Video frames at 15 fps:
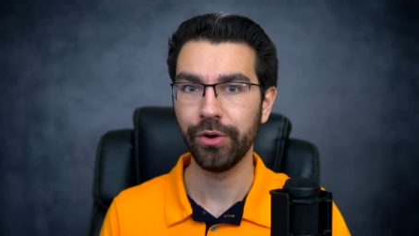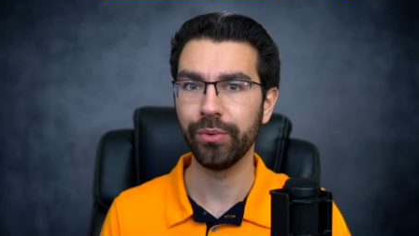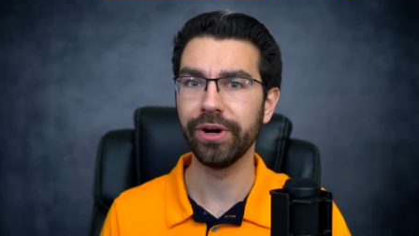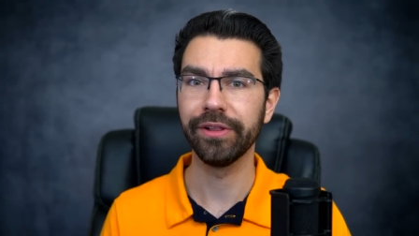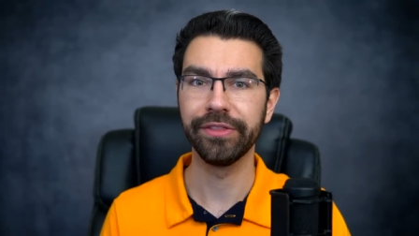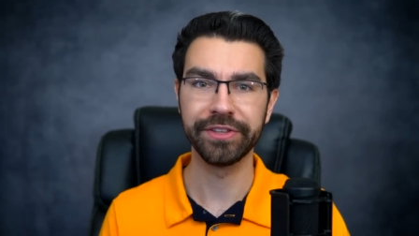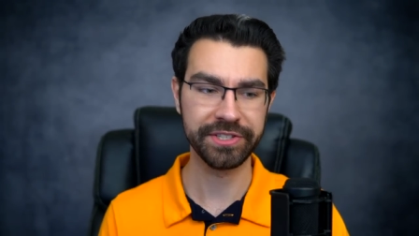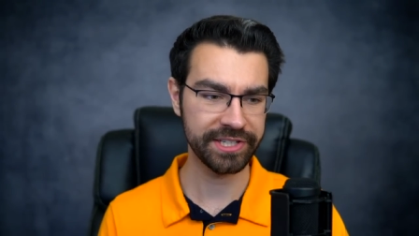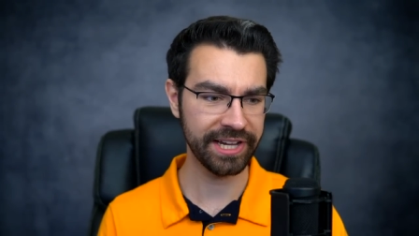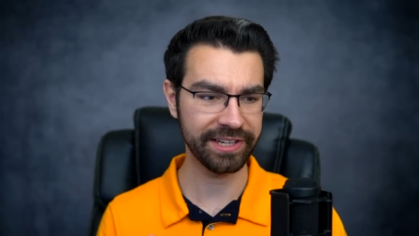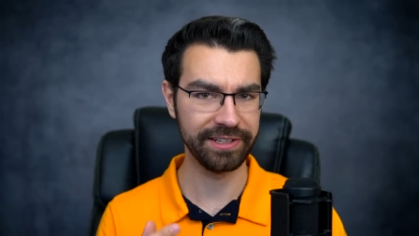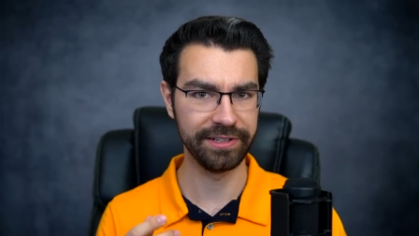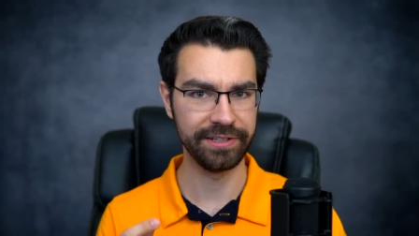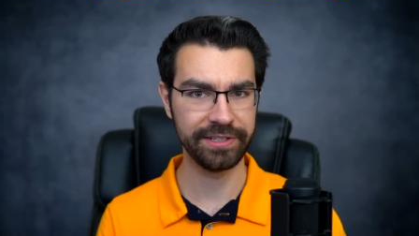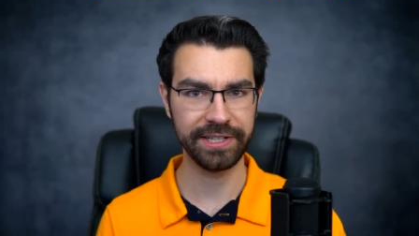while the
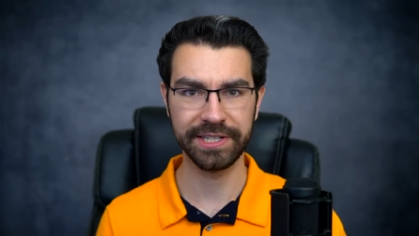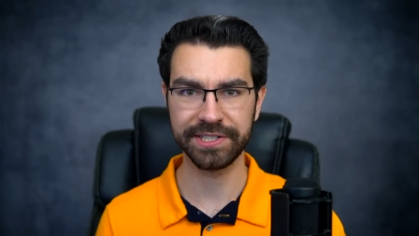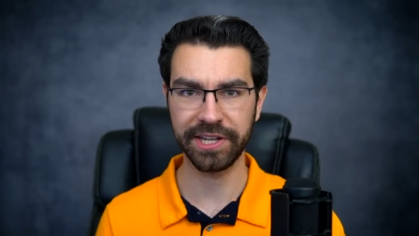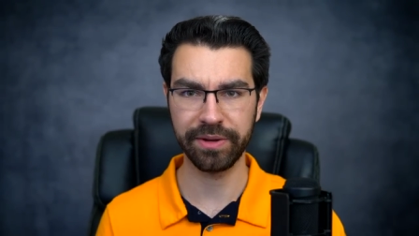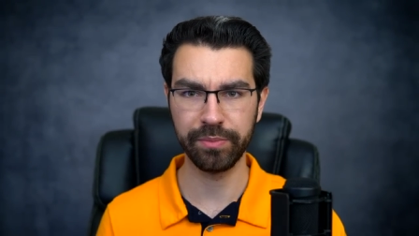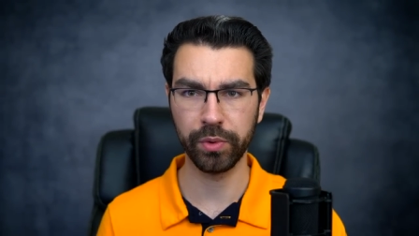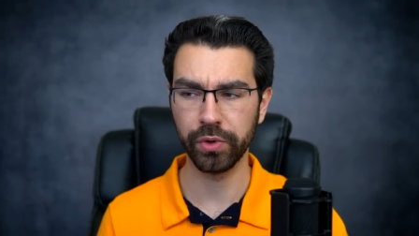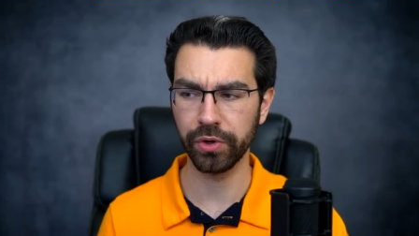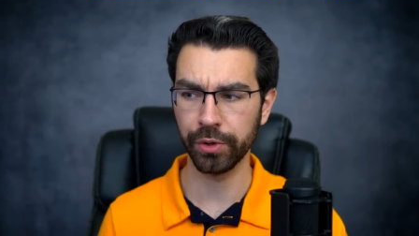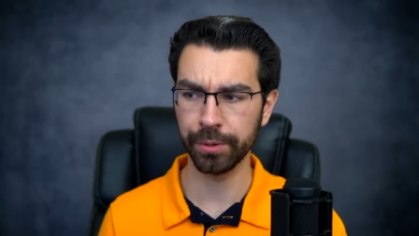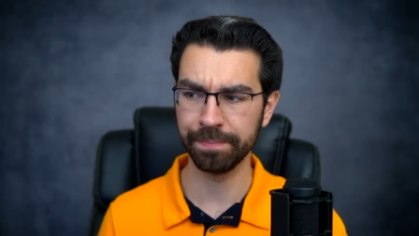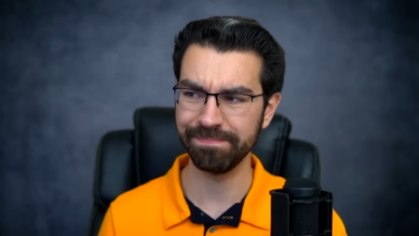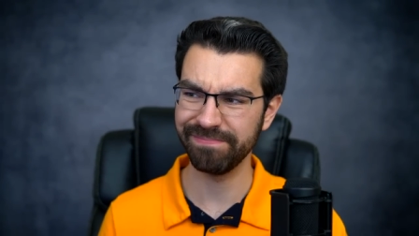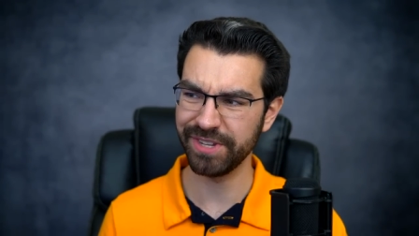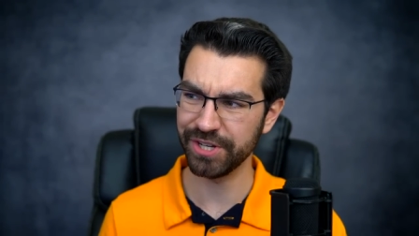second is a
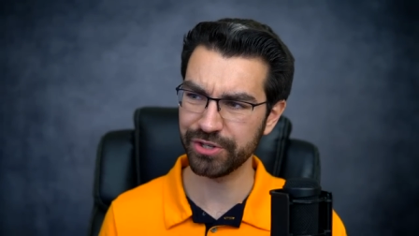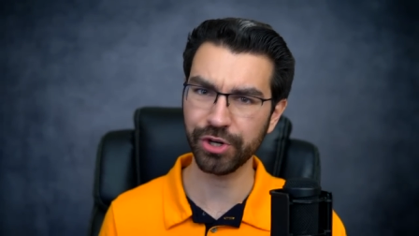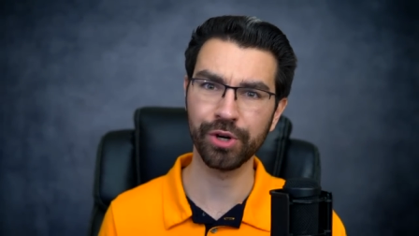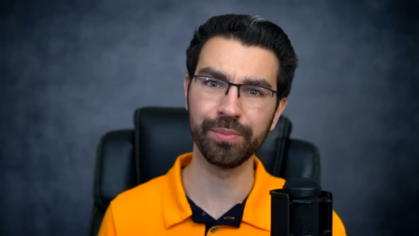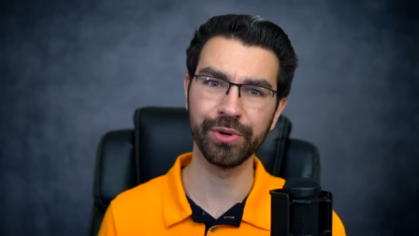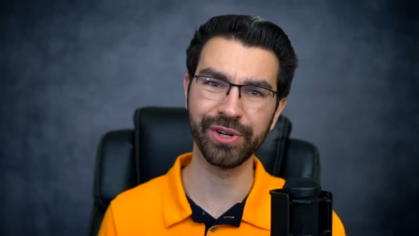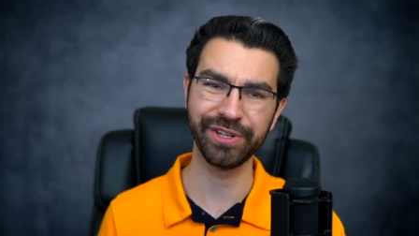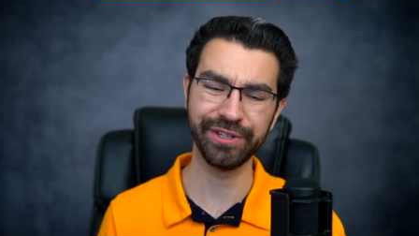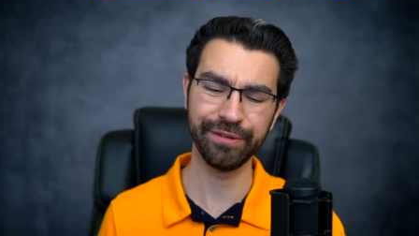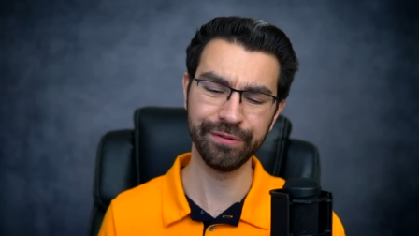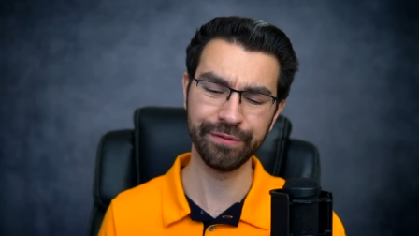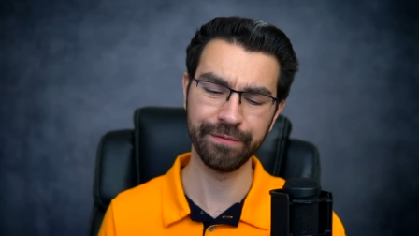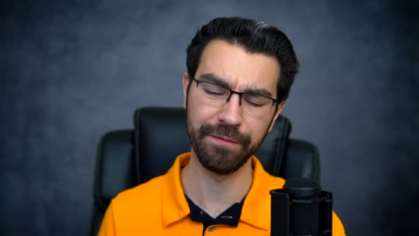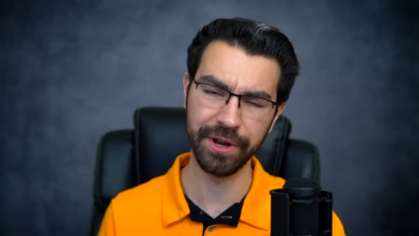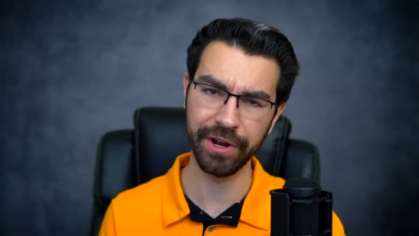more
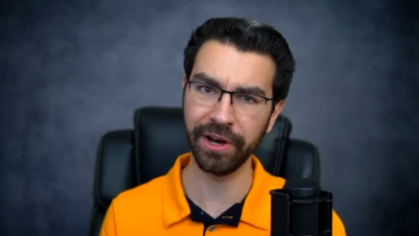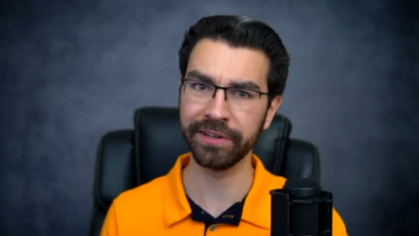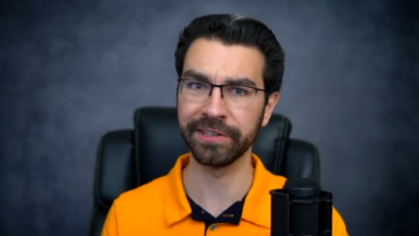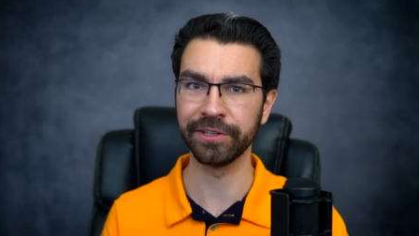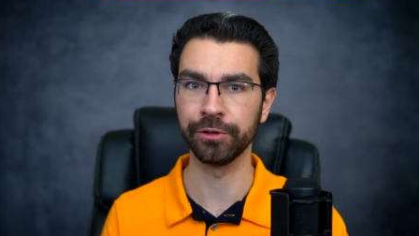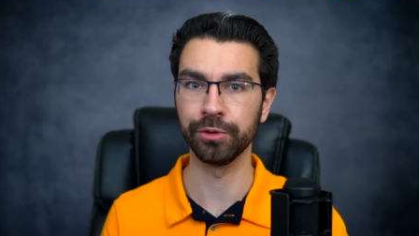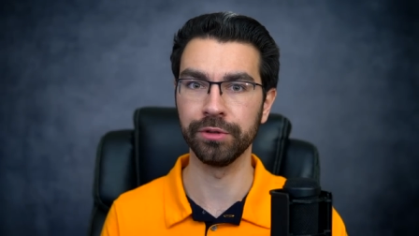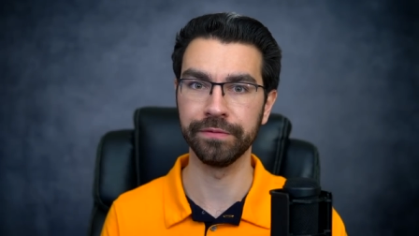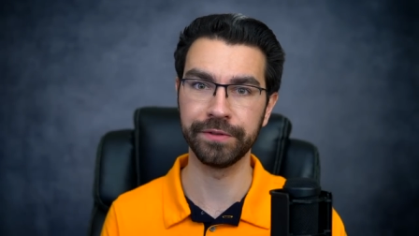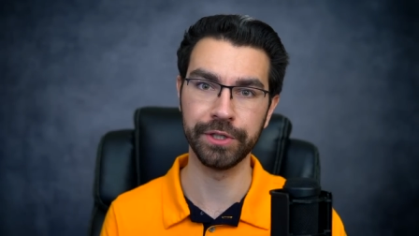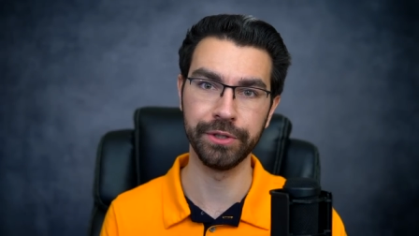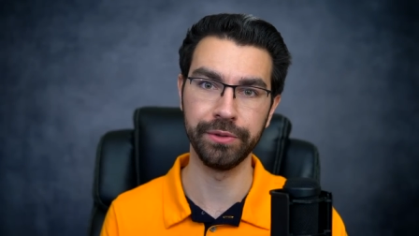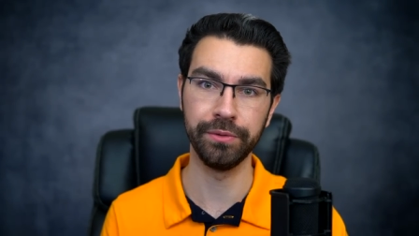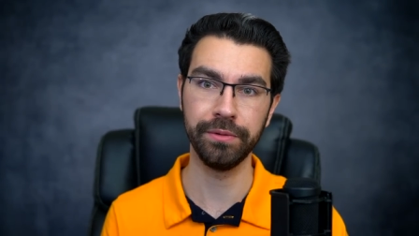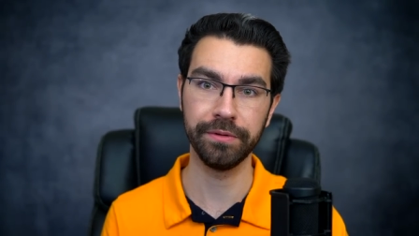interpretive, non literal
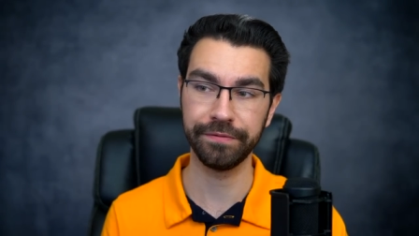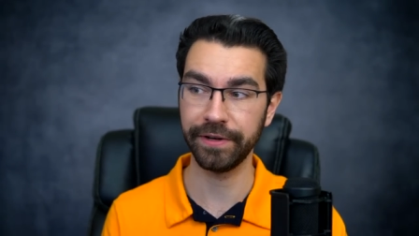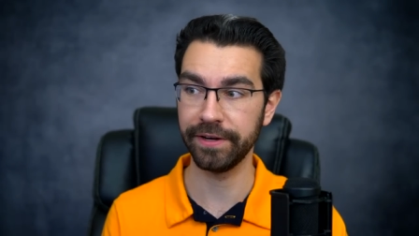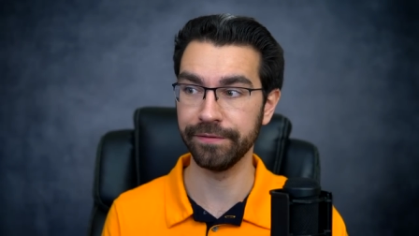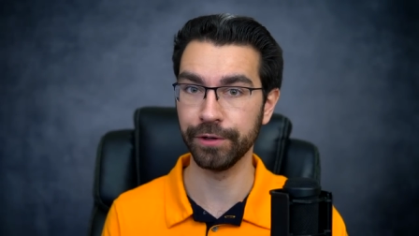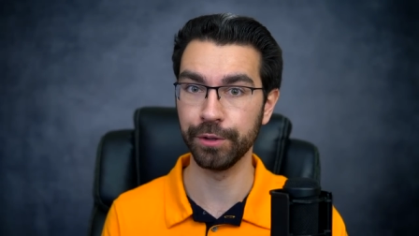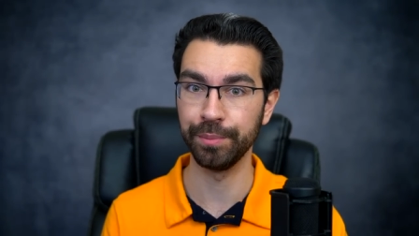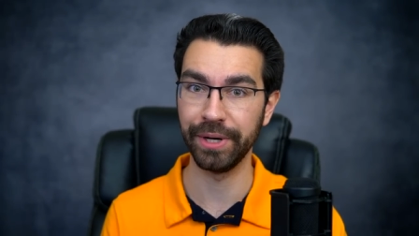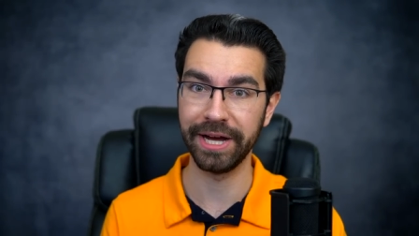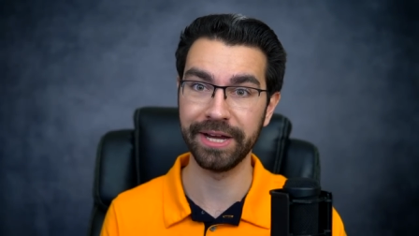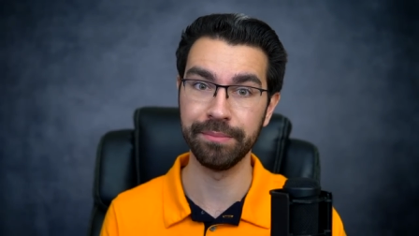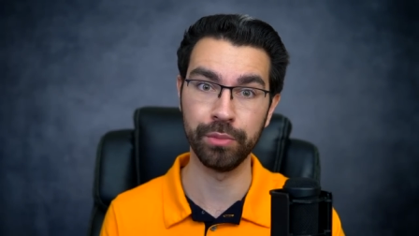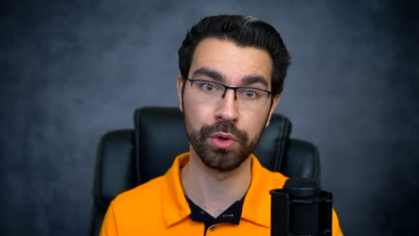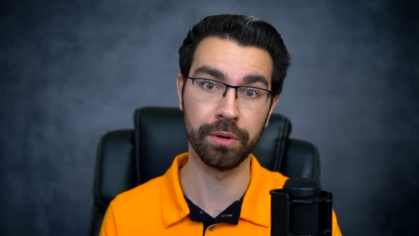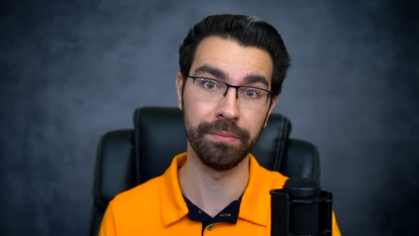view favored
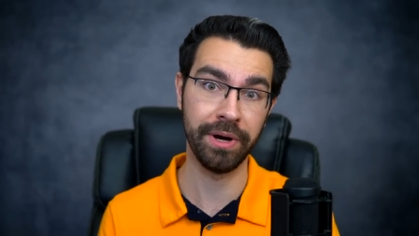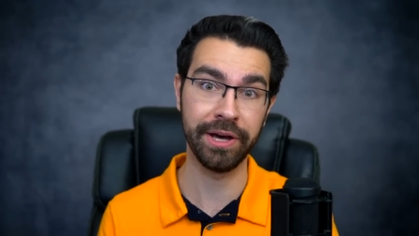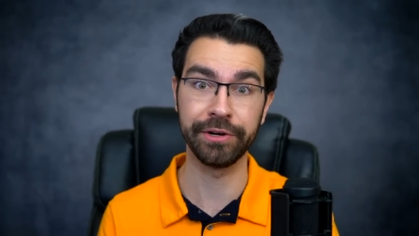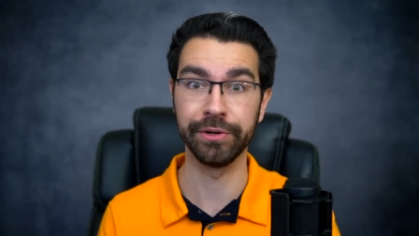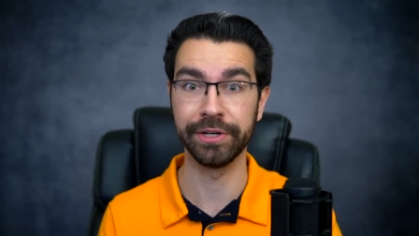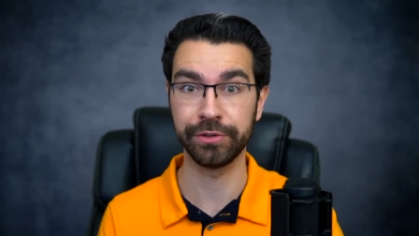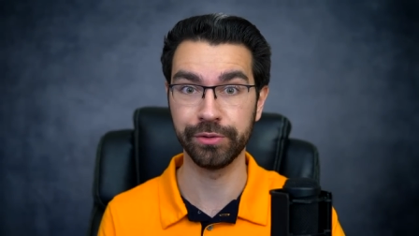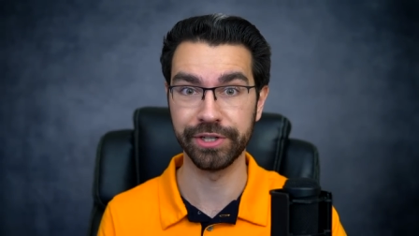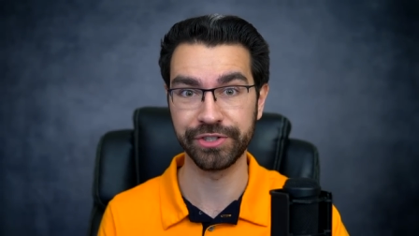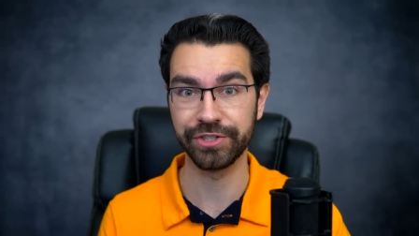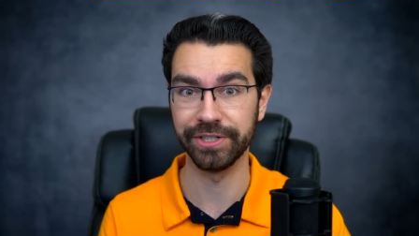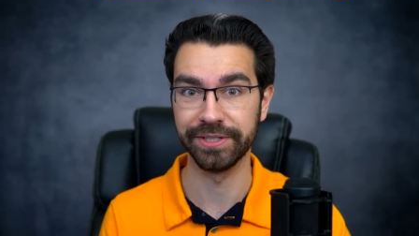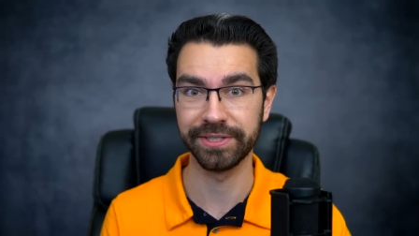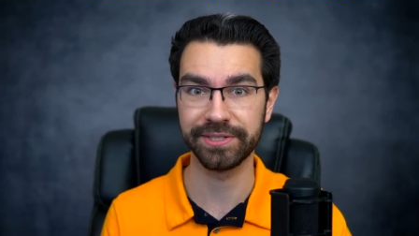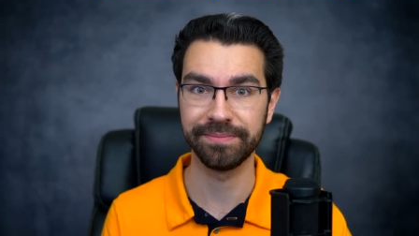by more moderate
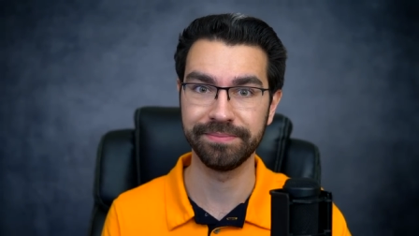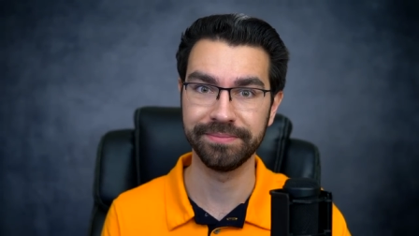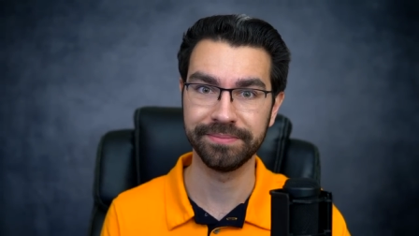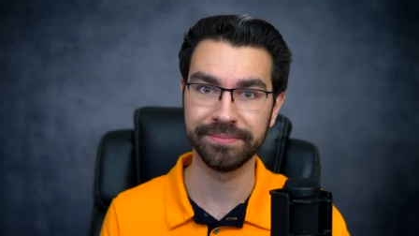Christians.